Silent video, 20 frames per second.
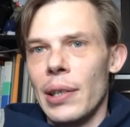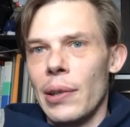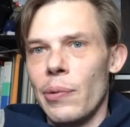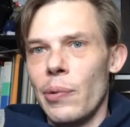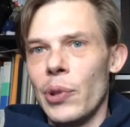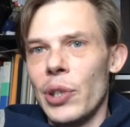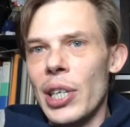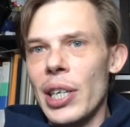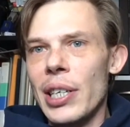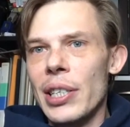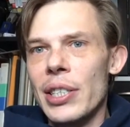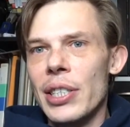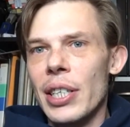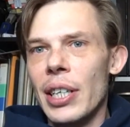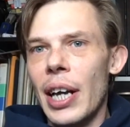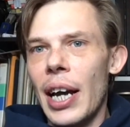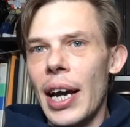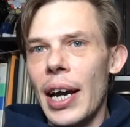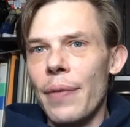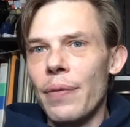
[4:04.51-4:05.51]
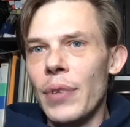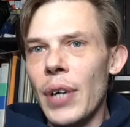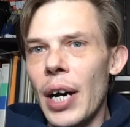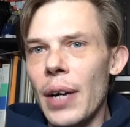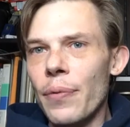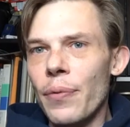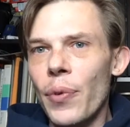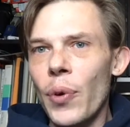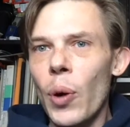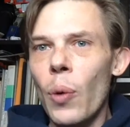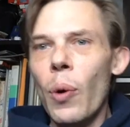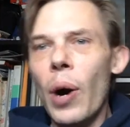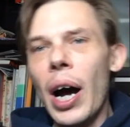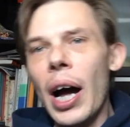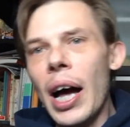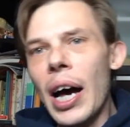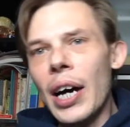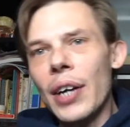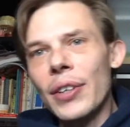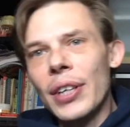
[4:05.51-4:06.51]
Routines that I have done for a
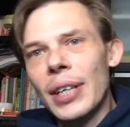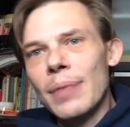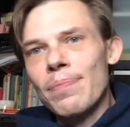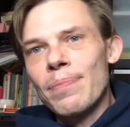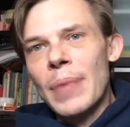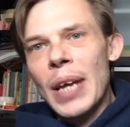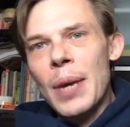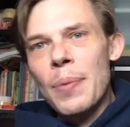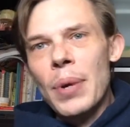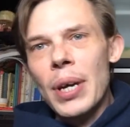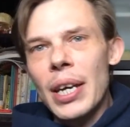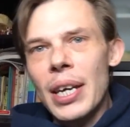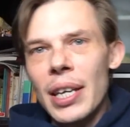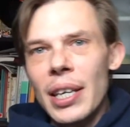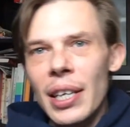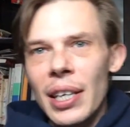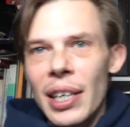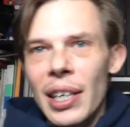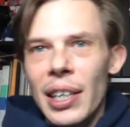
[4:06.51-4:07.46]
while that maybe